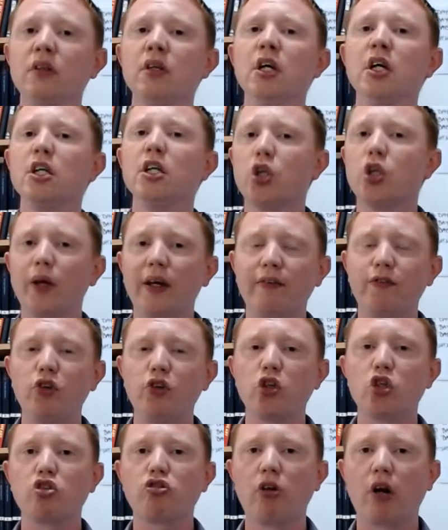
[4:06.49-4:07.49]
So if you're
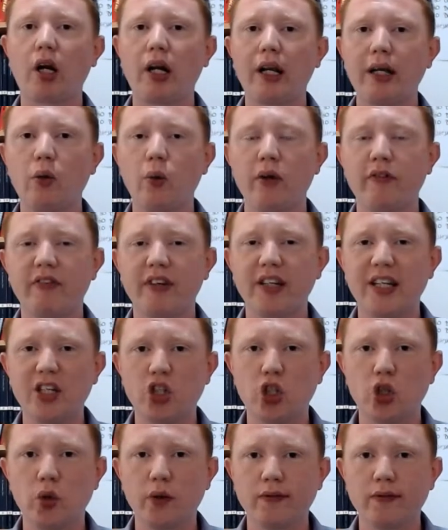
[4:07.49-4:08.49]
struggling with an
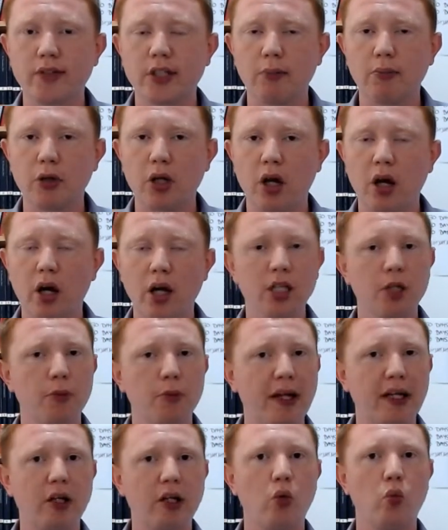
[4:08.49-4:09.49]
issue of some kind,
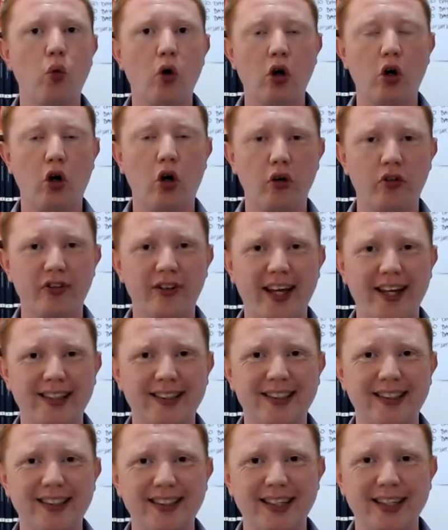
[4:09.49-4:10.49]
depending on what context
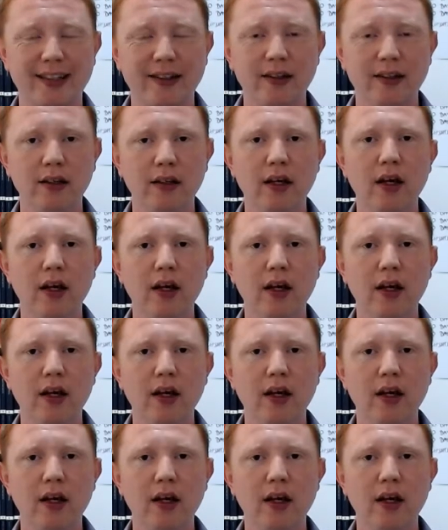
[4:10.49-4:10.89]
is in,